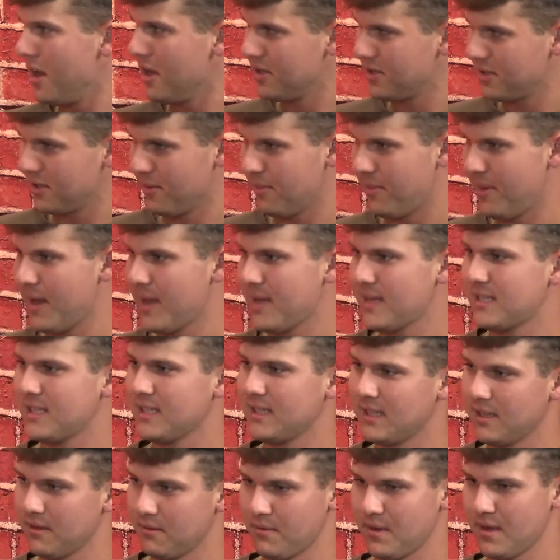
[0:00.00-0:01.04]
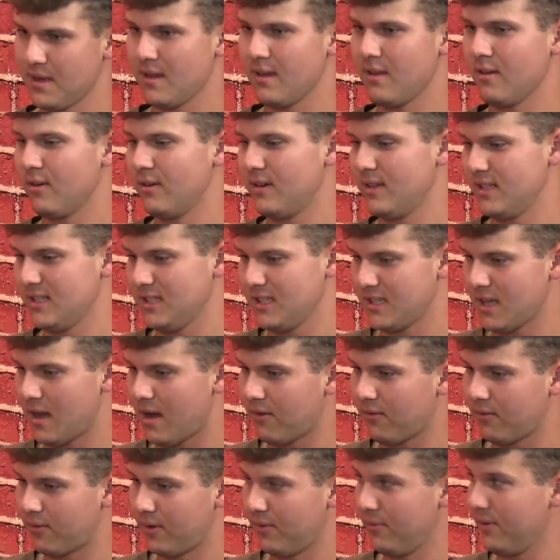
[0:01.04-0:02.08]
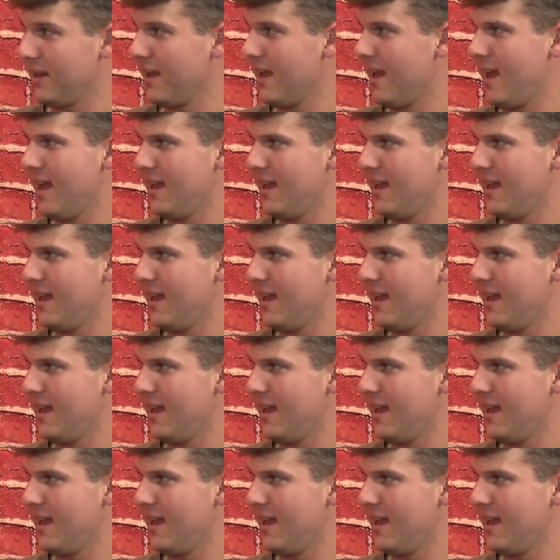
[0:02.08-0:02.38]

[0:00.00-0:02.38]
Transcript: So basically, we can go into the software and we get